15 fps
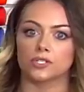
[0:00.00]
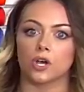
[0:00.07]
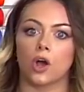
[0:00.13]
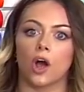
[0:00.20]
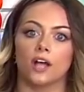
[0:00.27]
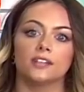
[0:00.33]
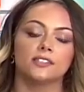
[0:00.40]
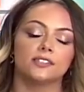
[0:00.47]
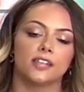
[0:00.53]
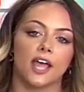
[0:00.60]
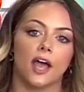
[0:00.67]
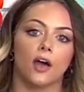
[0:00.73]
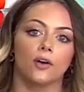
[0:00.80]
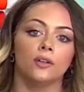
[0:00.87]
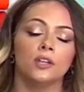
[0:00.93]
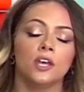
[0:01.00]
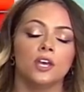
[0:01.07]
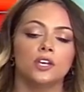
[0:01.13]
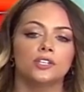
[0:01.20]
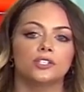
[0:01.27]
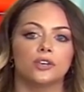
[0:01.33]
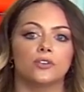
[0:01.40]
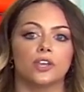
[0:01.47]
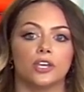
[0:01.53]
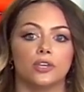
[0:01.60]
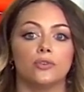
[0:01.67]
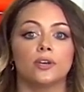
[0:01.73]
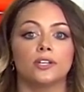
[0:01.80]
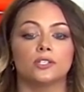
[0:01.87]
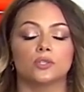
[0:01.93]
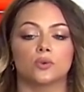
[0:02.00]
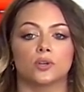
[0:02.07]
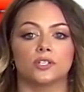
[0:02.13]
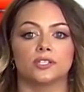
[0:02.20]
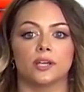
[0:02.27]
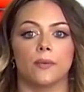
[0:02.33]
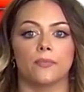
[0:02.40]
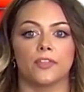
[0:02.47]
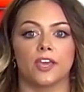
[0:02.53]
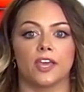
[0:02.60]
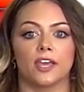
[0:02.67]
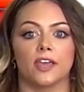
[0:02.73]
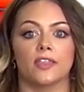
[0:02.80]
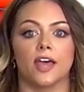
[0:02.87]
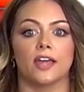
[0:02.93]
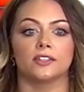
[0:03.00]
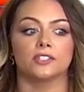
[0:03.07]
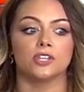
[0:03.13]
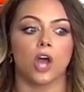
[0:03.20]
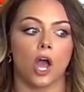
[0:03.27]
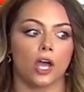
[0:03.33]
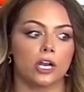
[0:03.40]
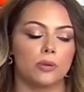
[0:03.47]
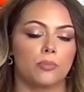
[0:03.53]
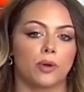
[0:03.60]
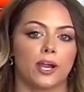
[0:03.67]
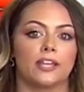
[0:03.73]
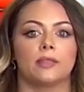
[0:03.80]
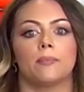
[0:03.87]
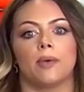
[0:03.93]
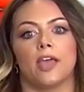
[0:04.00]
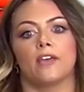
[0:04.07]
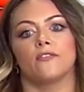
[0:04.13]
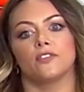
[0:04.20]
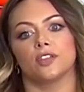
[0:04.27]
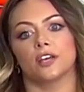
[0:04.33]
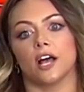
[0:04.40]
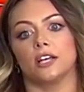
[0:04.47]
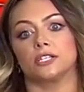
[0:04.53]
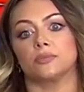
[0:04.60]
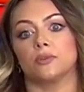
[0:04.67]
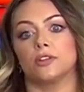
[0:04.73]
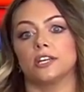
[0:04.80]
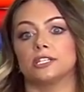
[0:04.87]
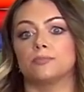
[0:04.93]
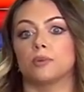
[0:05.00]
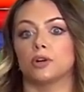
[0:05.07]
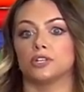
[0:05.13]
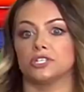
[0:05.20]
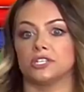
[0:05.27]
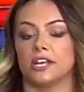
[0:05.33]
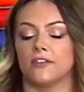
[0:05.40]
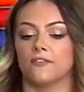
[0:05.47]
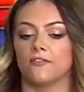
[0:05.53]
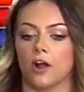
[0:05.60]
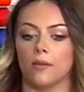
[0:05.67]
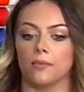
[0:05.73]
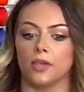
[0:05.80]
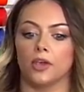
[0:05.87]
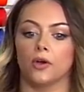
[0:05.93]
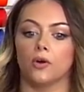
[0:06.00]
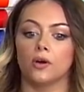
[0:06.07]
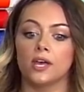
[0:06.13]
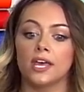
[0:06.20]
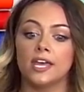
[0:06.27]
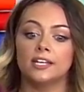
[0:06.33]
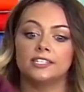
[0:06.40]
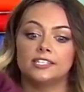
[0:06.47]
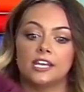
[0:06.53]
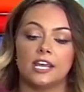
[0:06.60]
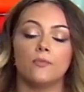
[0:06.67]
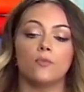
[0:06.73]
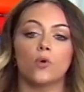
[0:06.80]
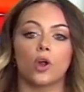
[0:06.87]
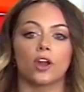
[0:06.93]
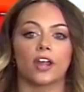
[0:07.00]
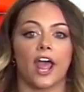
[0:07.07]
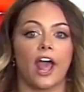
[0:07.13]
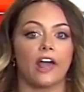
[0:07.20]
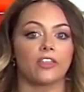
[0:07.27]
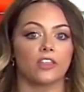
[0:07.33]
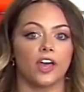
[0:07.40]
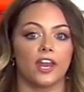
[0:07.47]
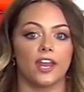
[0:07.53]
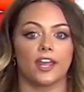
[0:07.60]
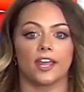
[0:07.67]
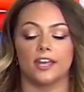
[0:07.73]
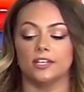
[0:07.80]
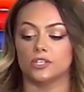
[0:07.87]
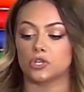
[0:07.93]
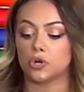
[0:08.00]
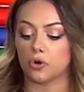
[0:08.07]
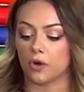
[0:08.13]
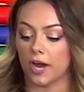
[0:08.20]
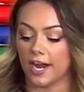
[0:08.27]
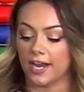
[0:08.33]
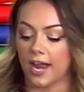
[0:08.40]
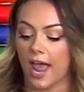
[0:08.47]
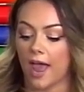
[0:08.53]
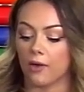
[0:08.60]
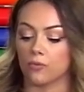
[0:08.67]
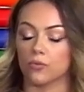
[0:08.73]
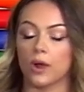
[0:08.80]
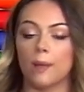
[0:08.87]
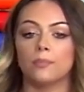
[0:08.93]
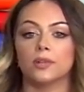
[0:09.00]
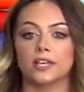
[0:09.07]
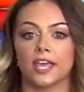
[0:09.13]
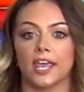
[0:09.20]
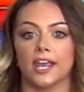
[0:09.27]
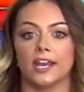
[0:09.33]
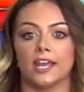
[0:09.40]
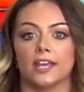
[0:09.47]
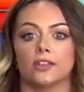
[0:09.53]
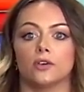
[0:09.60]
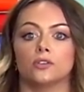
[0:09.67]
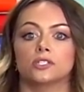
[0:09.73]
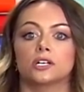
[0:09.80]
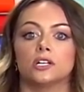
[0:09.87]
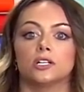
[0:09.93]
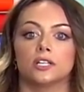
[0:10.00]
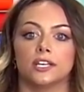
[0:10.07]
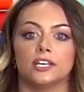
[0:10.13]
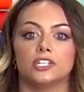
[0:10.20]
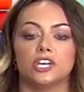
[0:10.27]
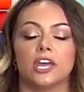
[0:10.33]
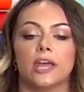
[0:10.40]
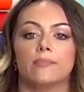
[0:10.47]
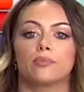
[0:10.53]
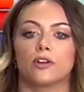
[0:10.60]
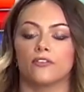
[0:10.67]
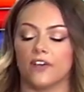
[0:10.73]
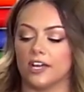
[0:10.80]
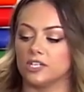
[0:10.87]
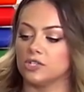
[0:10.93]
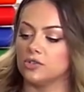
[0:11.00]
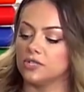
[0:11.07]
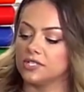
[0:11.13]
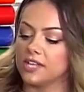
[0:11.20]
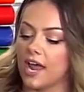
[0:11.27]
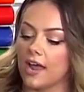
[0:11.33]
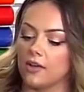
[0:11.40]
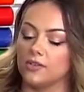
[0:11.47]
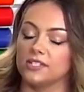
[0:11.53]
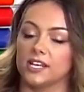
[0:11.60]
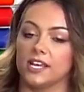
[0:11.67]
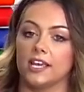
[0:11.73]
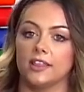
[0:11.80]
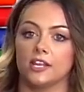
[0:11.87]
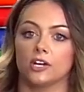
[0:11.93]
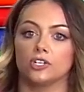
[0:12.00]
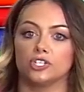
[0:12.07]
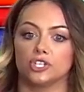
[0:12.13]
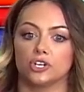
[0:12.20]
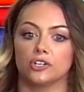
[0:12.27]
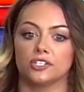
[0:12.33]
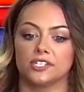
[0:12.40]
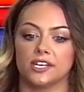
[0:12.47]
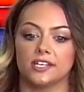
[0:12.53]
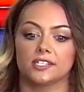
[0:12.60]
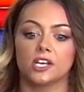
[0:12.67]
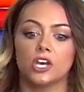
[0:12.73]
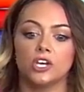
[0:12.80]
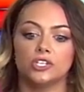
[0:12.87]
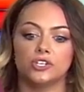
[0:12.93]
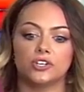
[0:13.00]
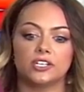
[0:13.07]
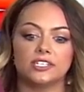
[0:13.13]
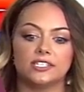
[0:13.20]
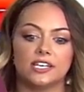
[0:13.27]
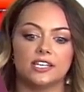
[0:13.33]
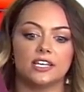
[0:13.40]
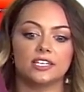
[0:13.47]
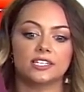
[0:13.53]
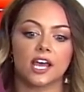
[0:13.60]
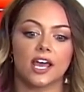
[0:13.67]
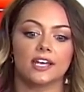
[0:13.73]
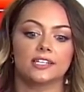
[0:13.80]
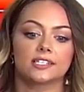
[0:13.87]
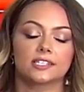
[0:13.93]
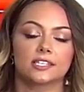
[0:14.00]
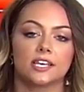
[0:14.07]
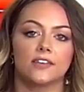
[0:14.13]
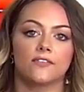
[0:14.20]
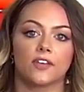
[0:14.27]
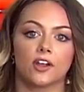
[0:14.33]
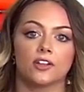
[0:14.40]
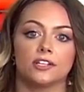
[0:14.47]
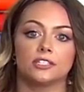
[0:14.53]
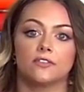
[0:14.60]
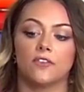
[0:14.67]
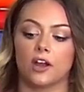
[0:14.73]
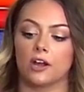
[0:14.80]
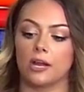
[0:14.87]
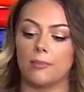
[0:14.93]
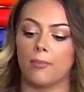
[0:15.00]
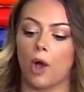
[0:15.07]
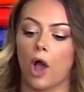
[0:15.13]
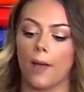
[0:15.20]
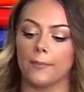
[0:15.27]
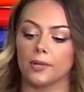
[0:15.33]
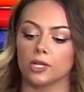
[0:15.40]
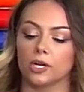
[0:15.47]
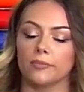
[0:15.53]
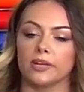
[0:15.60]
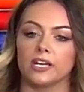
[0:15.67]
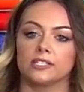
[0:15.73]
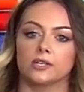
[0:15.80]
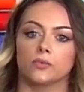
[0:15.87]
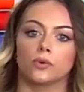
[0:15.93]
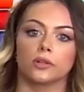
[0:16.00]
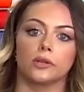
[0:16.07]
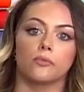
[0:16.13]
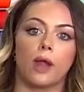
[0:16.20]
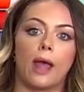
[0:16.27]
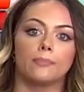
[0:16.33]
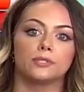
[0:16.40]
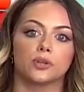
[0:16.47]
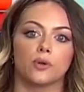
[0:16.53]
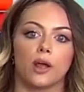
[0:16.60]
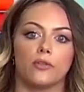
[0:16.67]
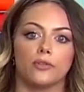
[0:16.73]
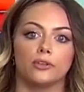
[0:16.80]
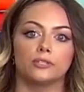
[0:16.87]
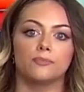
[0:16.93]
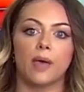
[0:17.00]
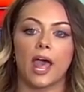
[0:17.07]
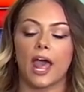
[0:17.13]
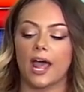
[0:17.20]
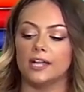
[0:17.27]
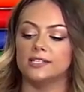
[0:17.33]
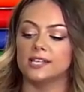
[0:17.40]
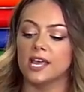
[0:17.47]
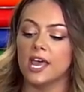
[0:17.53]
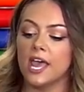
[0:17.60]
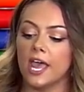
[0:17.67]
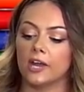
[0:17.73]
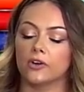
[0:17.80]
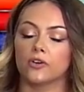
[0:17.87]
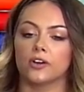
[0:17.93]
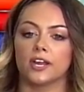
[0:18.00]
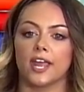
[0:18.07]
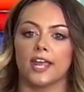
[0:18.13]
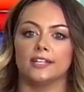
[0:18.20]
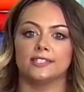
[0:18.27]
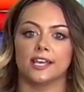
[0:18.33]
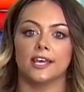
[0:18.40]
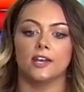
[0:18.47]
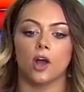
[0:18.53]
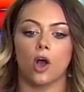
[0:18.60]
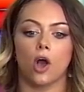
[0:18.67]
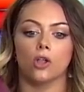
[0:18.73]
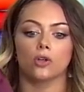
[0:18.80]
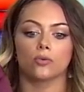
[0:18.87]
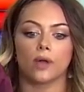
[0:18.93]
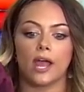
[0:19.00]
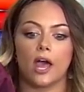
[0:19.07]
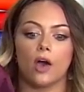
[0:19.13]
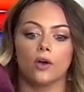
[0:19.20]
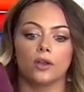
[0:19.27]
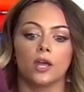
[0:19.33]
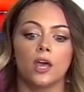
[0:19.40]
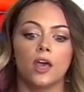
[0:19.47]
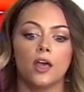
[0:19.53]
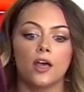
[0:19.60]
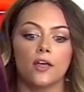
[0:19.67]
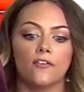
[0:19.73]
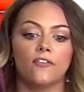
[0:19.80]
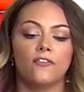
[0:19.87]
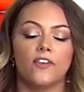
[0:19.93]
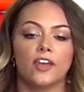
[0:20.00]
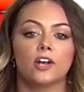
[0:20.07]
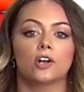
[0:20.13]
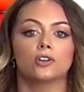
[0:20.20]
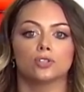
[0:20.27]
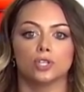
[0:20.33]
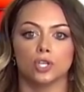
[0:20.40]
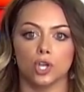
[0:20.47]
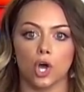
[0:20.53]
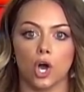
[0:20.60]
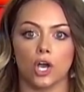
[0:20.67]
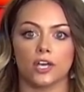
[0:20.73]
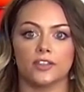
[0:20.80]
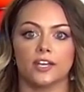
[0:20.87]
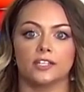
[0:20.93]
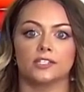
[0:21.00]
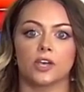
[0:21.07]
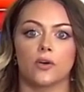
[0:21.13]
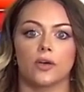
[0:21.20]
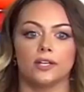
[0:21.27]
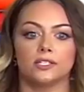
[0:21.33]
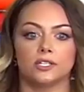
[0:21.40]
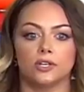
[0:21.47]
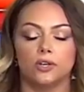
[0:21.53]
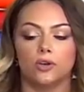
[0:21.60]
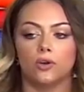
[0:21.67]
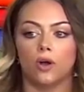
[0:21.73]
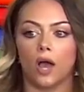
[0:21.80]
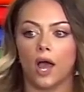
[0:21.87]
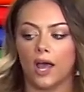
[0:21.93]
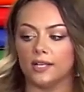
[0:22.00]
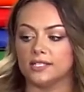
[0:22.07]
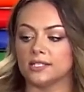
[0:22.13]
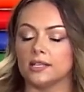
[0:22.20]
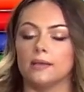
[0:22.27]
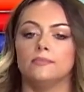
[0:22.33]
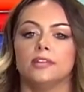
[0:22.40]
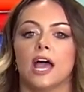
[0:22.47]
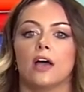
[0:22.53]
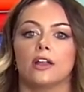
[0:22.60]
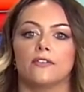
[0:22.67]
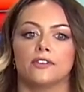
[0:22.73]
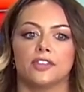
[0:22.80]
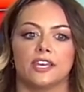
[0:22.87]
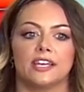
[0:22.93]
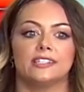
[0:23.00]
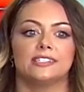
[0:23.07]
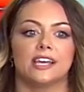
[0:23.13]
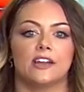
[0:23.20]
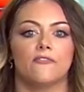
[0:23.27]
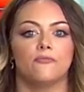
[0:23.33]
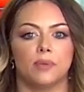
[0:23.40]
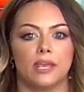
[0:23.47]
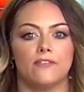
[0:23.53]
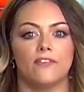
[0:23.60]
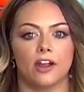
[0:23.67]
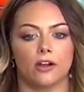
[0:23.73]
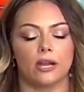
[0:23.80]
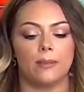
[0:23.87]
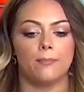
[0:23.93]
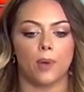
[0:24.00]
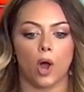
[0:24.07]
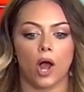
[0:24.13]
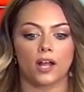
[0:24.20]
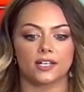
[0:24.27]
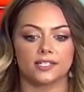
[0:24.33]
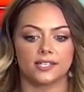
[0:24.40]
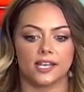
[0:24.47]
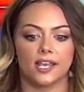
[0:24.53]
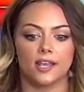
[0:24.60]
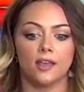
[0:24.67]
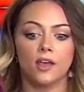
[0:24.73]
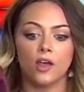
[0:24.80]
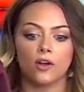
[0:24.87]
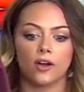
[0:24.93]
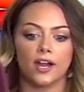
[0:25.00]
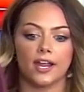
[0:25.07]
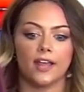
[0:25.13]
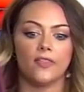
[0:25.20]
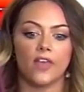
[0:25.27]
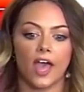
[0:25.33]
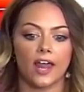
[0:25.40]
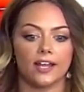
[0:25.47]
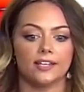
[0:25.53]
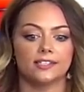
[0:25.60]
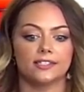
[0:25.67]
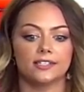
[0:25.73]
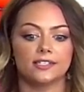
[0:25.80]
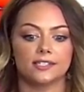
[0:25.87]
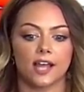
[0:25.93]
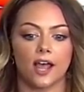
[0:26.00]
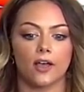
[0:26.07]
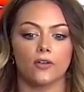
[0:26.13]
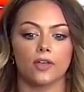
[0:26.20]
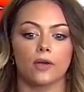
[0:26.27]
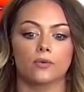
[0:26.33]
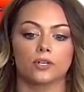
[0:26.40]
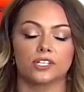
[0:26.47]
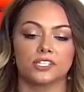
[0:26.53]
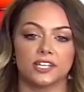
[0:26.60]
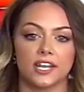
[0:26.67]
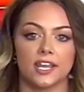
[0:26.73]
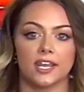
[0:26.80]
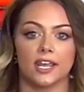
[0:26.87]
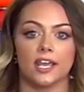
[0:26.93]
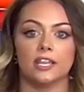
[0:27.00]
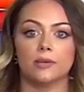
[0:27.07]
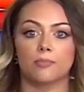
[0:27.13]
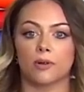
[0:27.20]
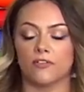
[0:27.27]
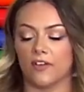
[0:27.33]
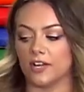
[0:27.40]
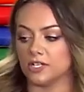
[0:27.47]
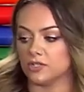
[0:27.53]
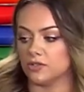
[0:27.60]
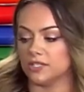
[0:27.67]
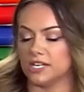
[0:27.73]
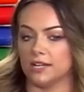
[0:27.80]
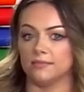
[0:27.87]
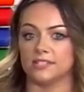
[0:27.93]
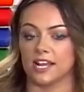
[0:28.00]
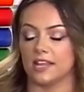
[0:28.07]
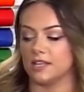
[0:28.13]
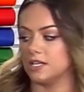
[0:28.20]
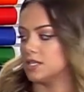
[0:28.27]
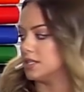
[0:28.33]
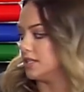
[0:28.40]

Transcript: those costs down so that you can source something that's not going to break the bank for the customer that's purchasing from you. Teamwork Athletic is great at replicating those collegiate and professional styles in their jerseys. So you can see the tight sleeve here that's very popular because it really wraps around those pads and creates an all-around fitter look that's going to slim down everything instead of be very boxy. All right, and that is the style that we're seeing in the professional teams and the